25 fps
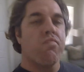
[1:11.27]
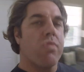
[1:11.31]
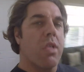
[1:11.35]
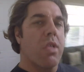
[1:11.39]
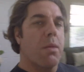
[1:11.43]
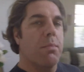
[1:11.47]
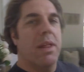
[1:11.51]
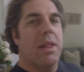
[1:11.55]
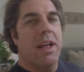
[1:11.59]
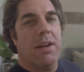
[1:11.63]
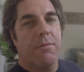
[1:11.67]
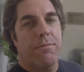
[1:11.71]

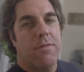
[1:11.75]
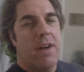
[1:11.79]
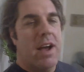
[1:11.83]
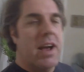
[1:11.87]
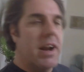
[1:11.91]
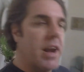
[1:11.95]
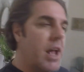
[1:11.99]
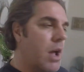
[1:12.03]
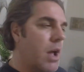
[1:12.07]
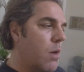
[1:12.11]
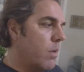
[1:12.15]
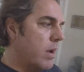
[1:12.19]
Black
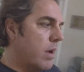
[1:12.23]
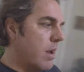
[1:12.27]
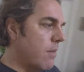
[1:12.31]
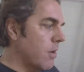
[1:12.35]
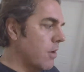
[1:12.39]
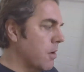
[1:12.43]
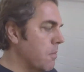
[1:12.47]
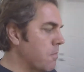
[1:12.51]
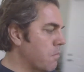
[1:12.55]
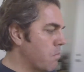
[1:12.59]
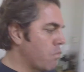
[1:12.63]
Friday, whatever.